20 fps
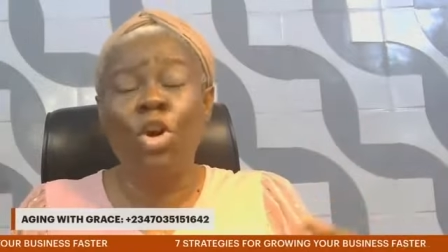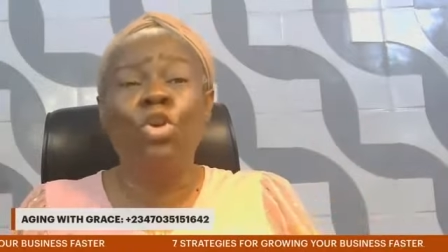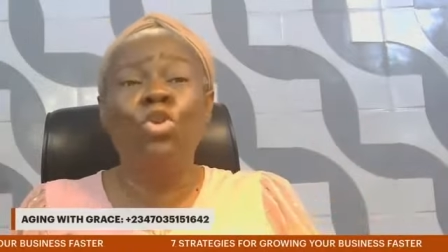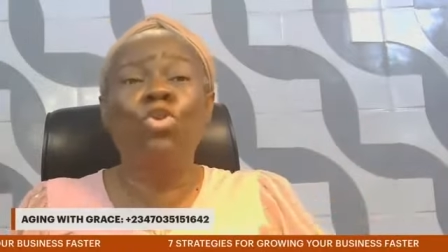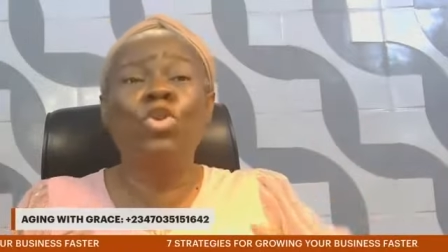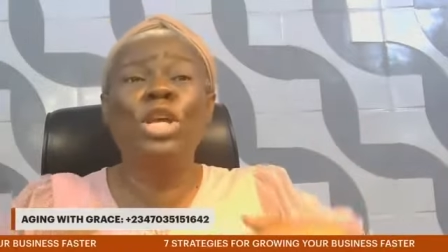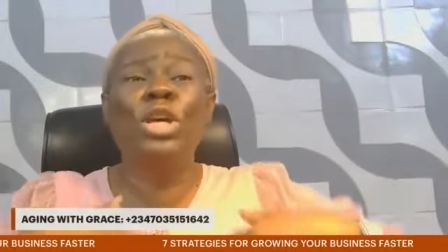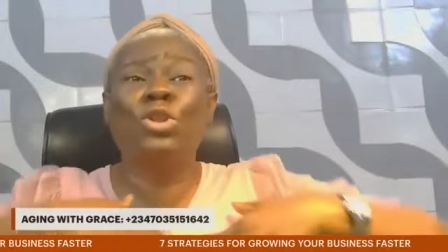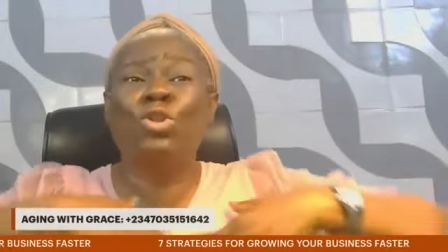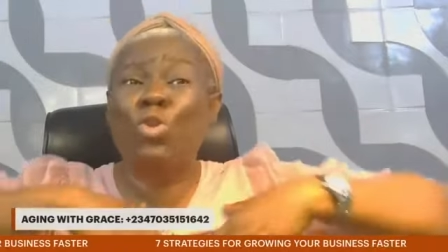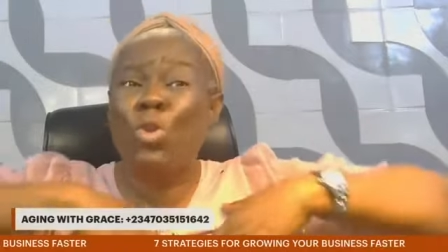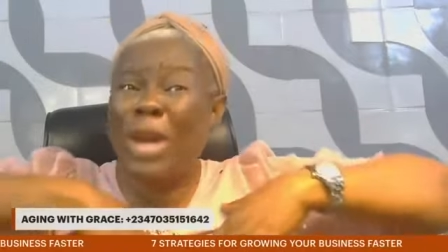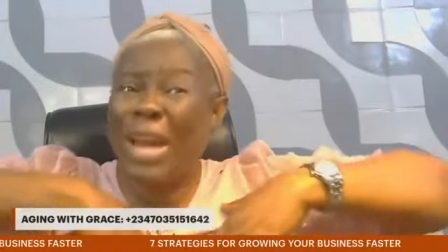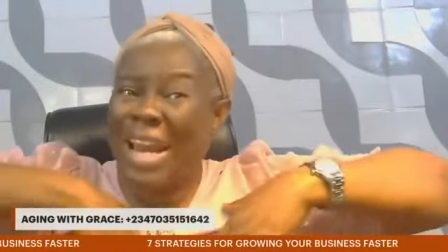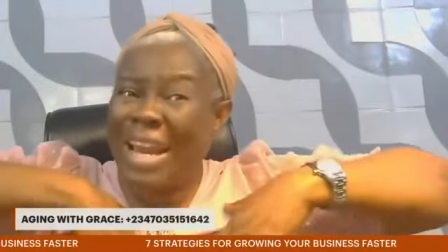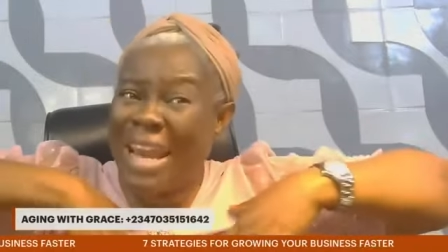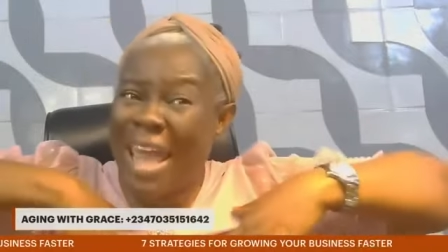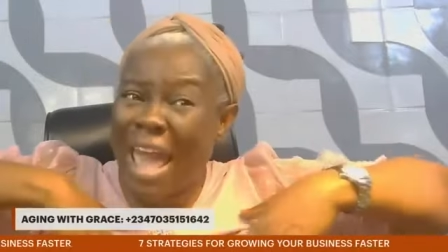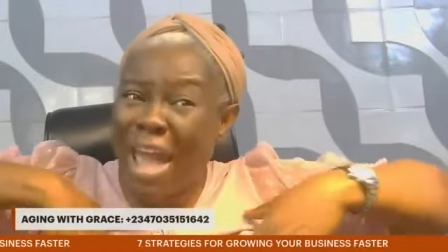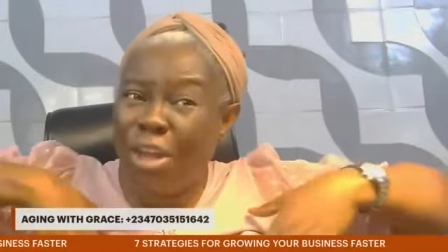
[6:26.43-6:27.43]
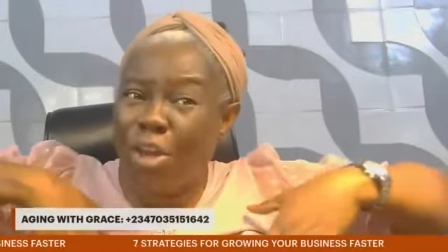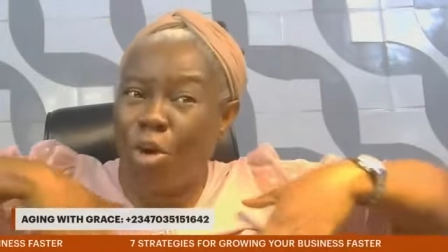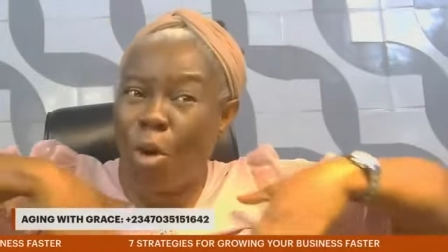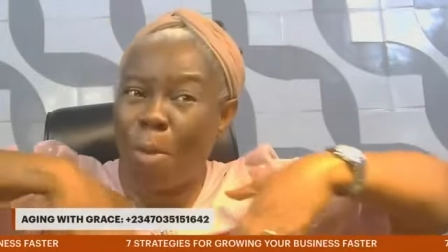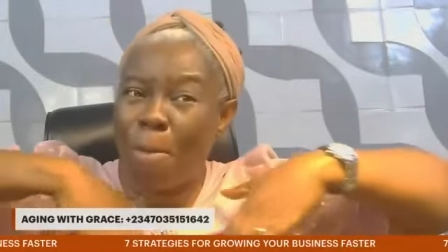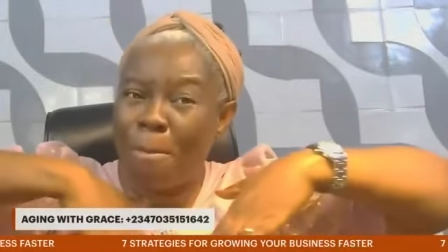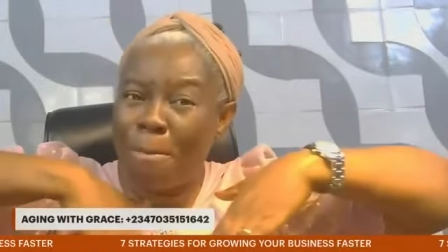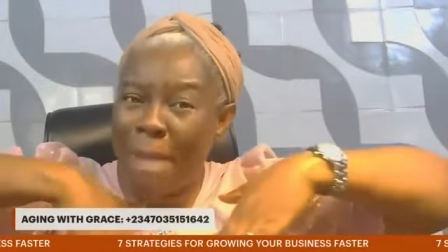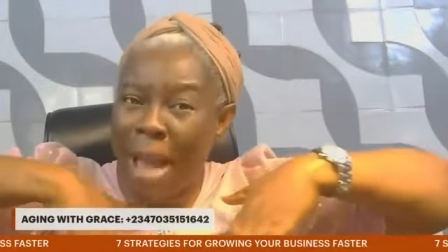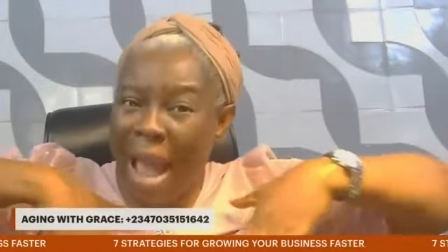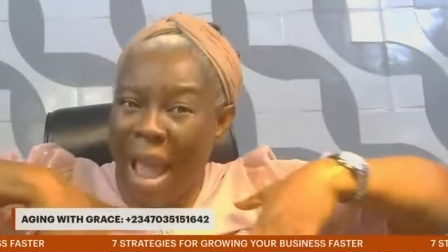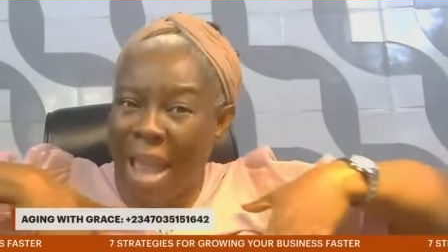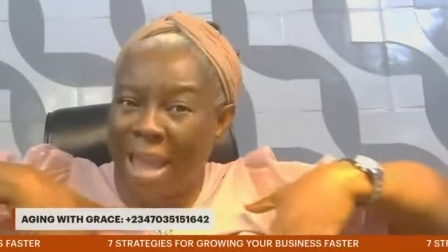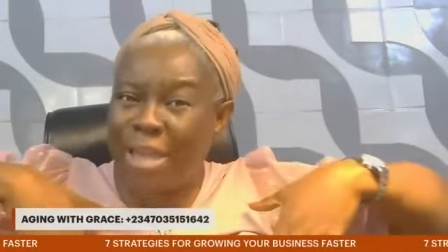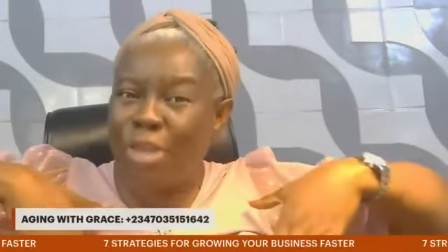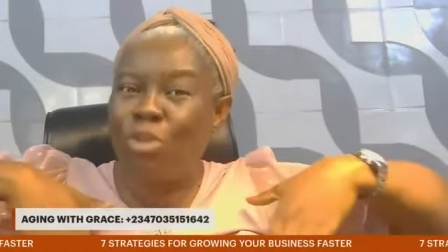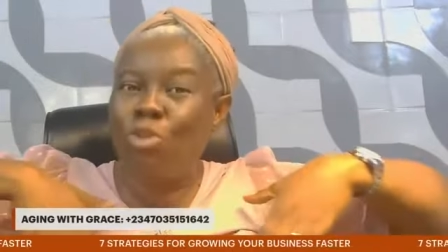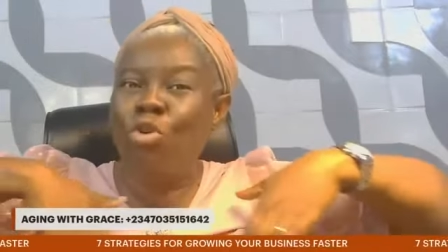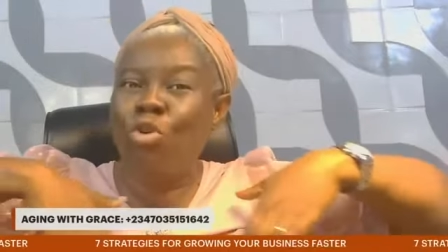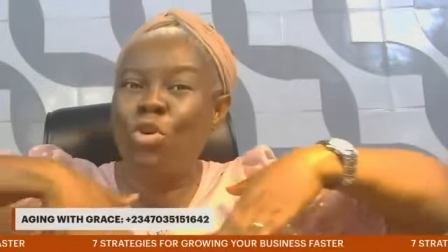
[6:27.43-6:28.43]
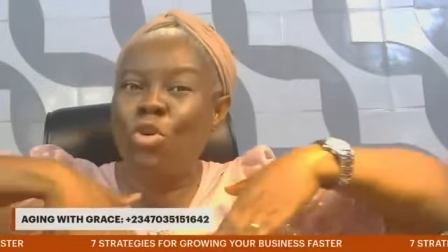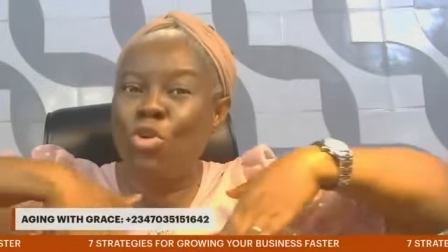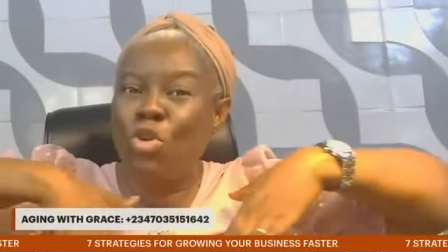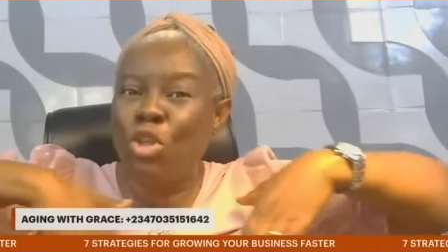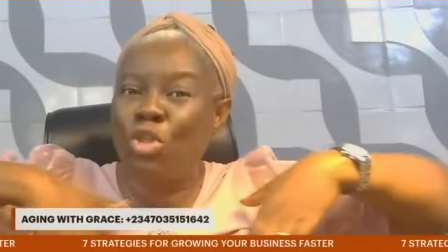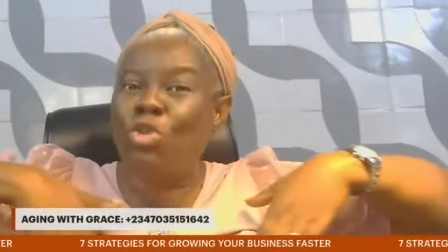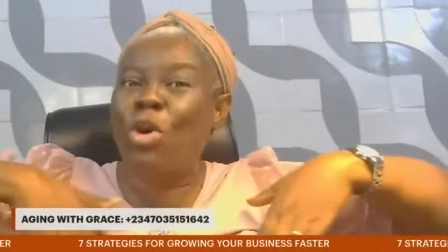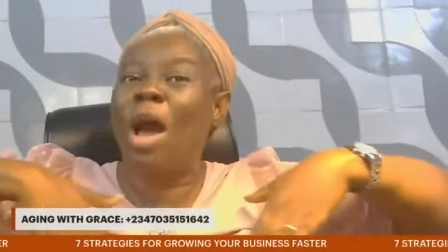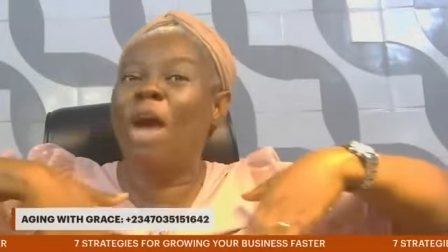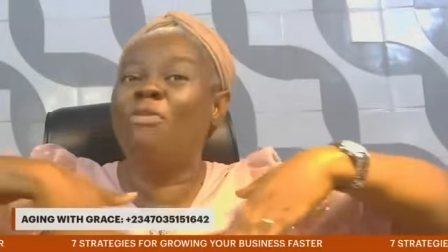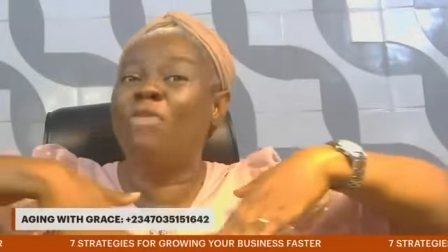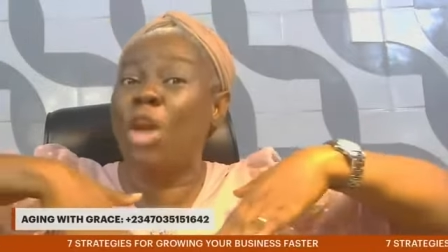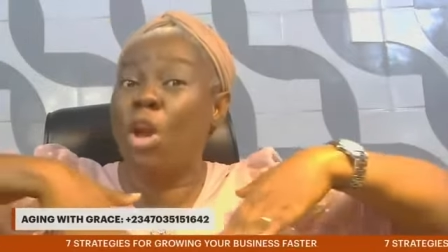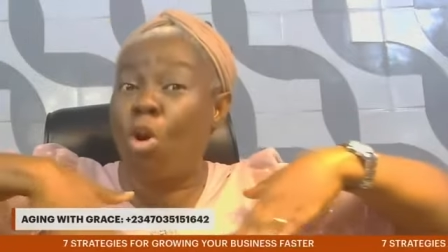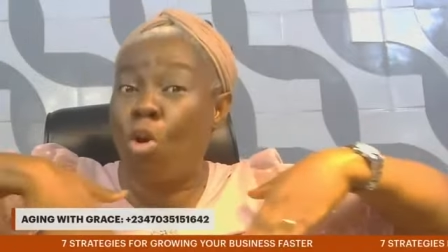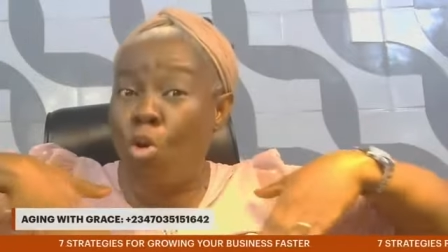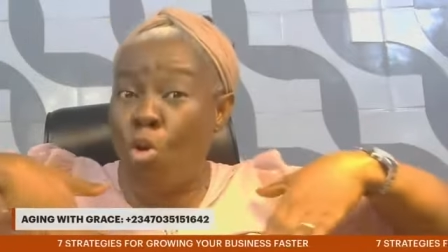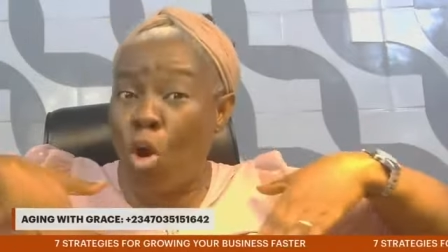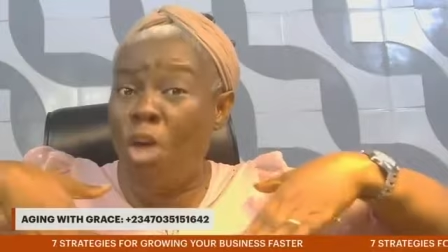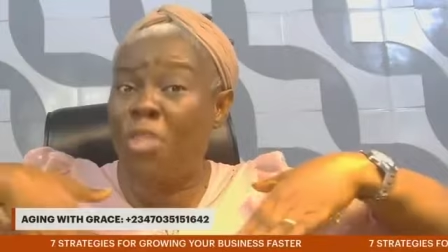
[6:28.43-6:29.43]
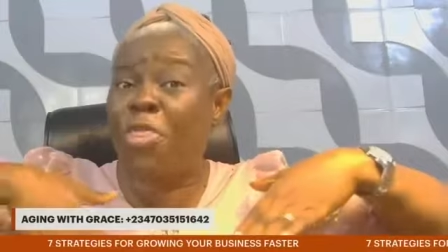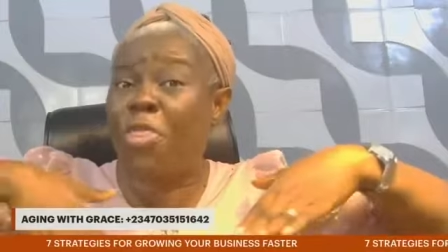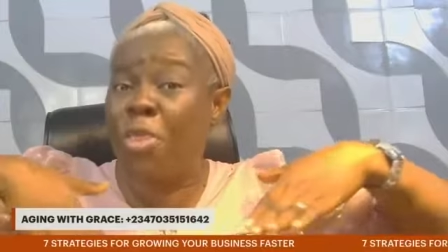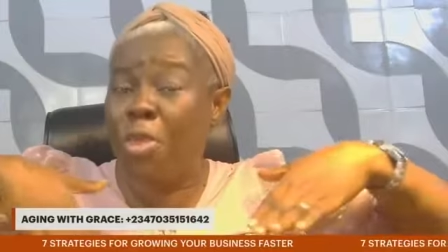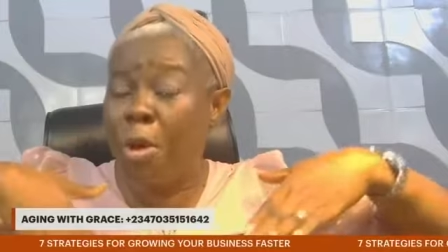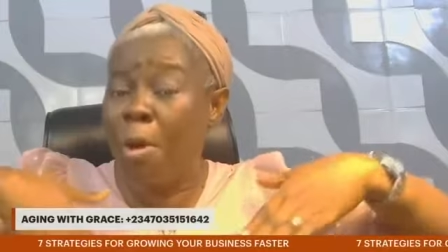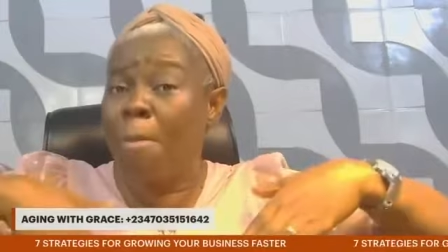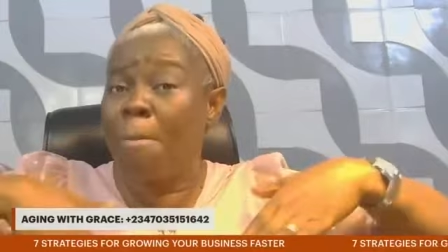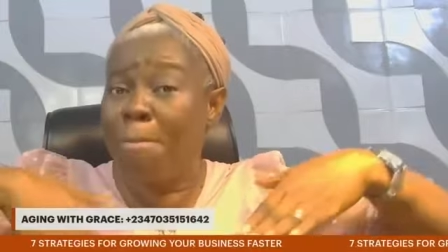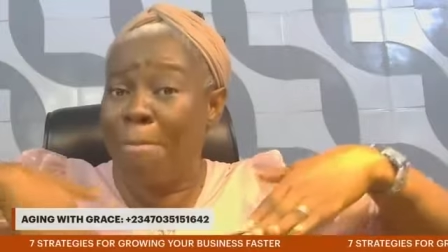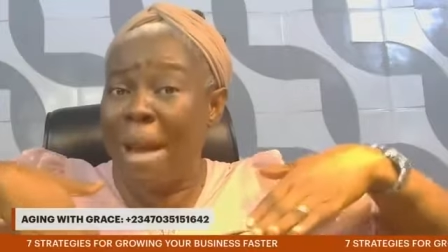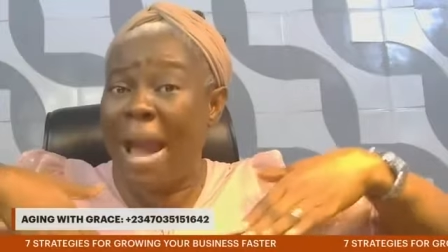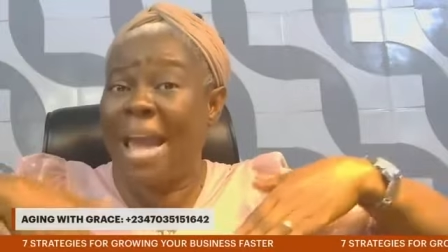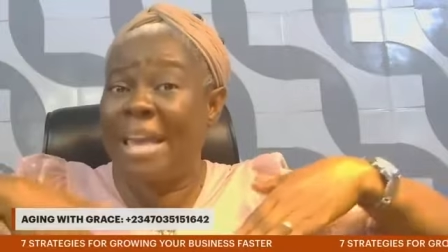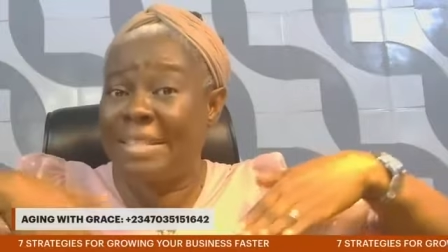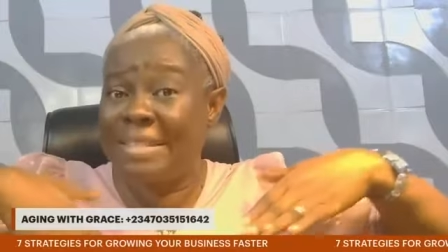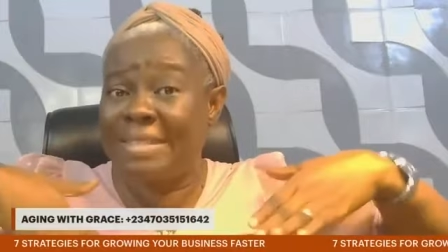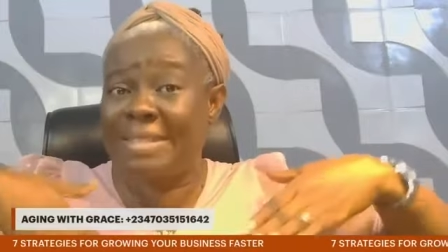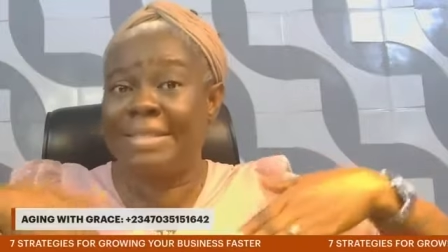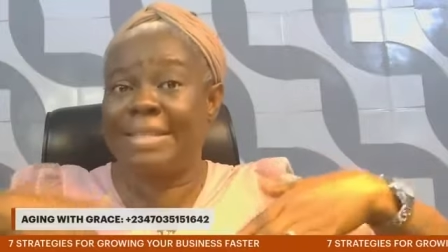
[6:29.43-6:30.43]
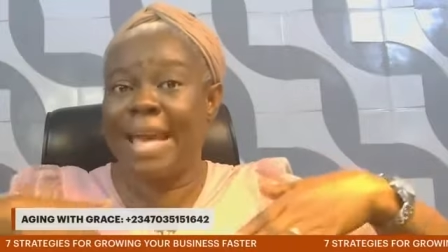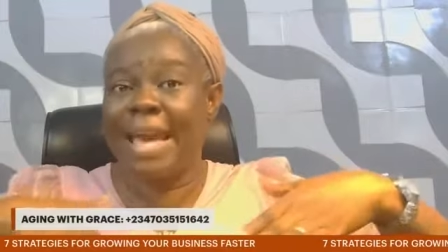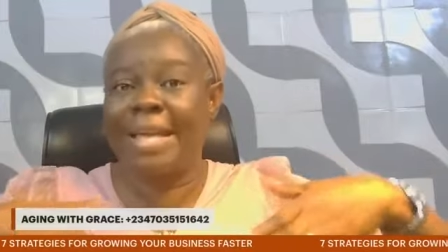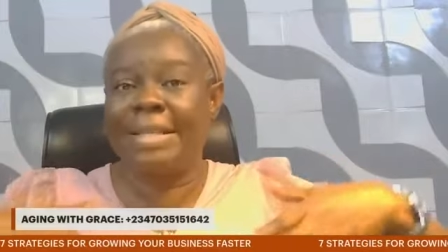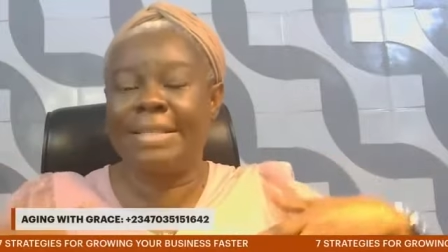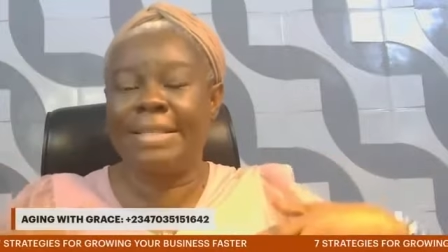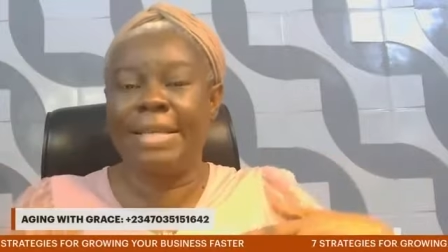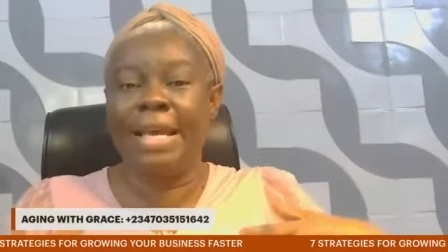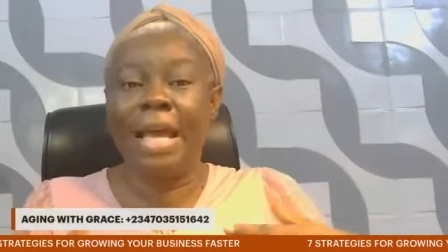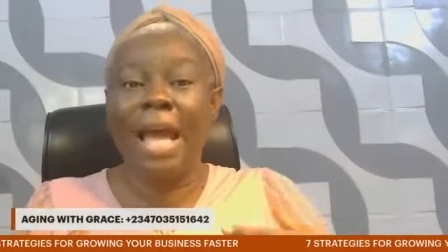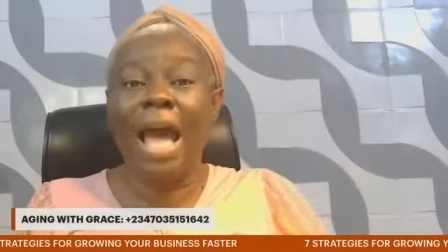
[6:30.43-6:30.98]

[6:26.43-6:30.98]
You need to clear your mind. You know, you need to have a growth mindset